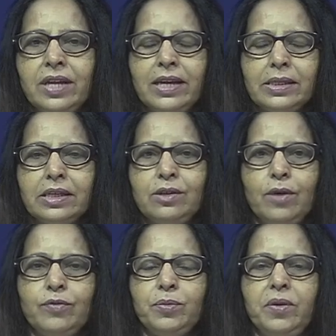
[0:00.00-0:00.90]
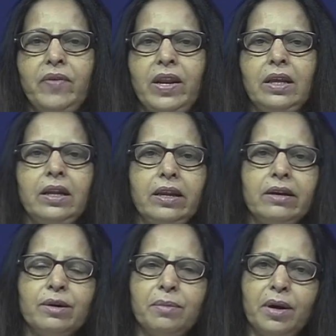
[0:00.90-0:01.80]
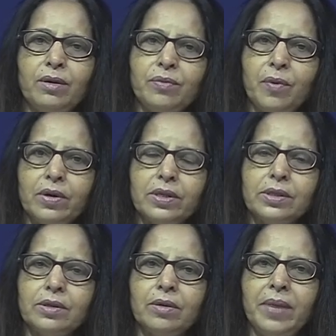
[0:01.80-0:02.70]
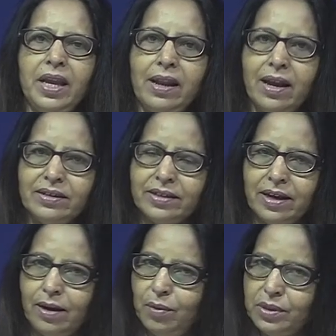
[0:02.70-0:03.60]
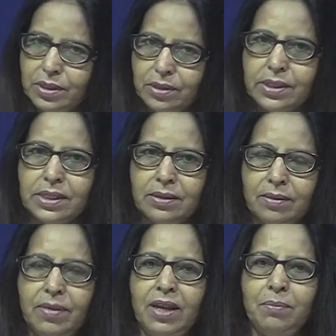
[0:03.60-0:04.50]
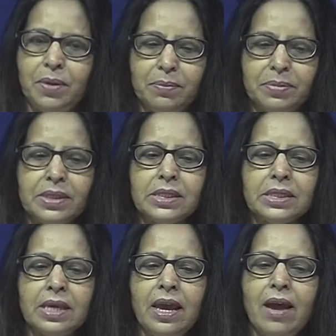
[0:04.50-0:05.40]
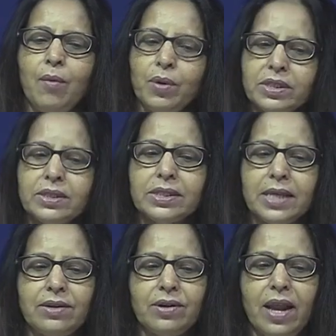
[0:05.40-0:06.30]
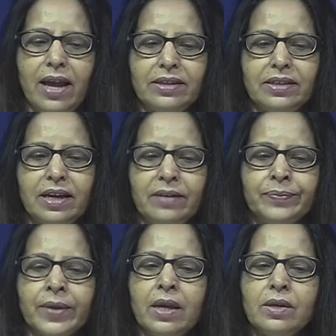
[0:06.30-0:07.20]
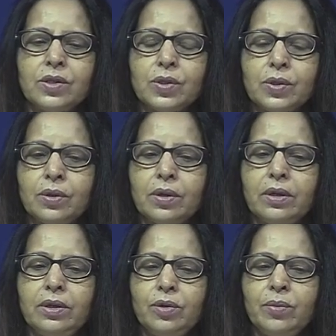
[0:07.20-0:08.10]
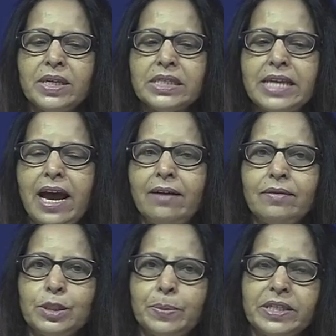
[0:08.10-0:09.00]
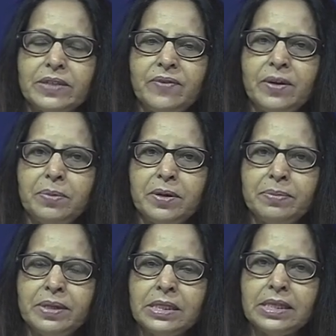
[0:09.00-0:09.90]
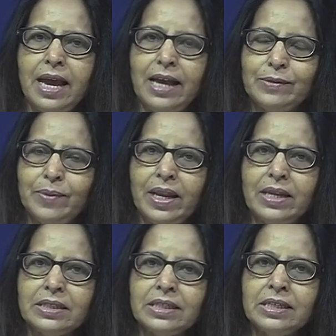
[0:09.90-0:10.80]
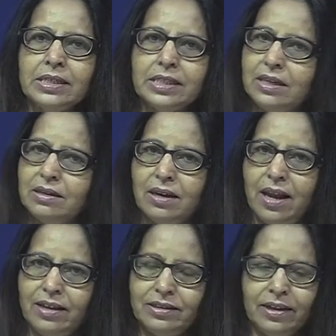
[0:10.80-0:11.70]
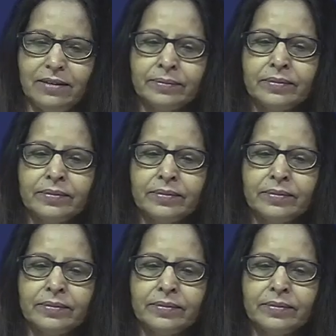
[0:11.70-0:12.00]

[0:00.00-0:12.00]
I said you have to be very clear about what is your main idea, what is your main purpose, what is your central idea. So, you must have a specific purpose as well as a central idea.